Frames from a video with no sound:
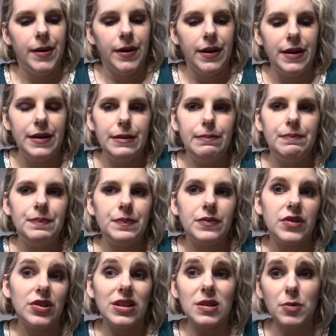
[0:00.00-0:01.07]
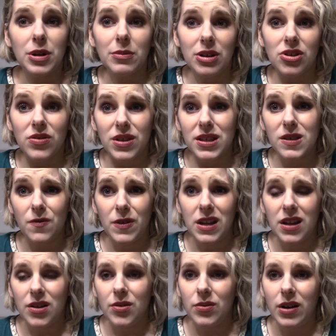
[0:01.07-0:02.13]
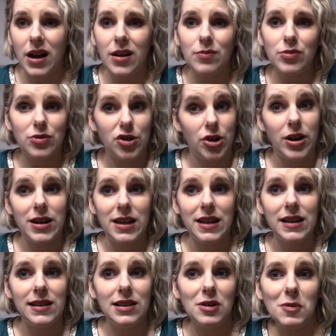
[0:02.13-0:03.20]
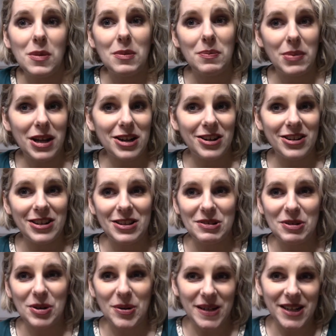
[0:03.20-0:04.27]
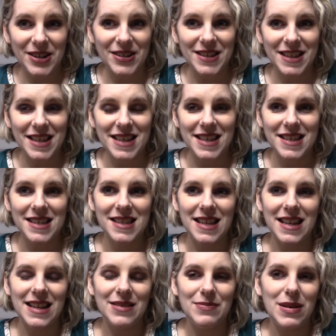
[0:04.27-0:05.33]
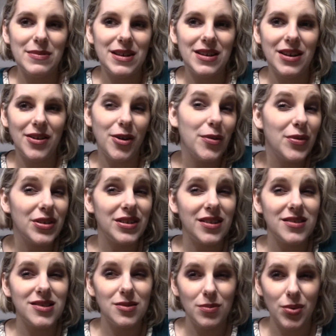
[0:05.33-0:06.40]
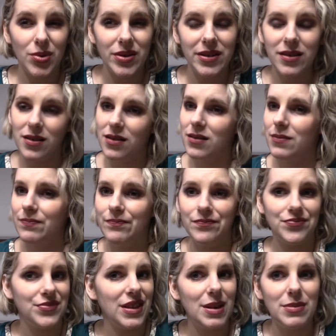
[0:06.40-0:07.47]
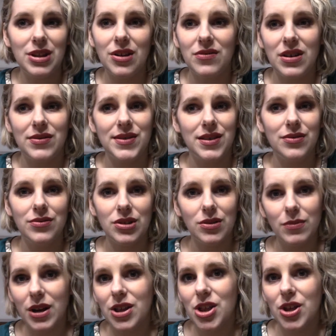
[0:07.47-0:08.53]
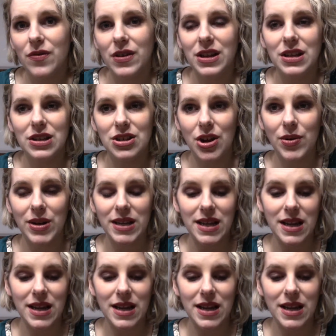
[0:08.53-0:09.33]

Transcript: So that's pretty much this video. I'm trying to get a little bit better and a little quicker at these, and maybe hopefully not so boring. Let me know if that was a little too much, if I need to tone it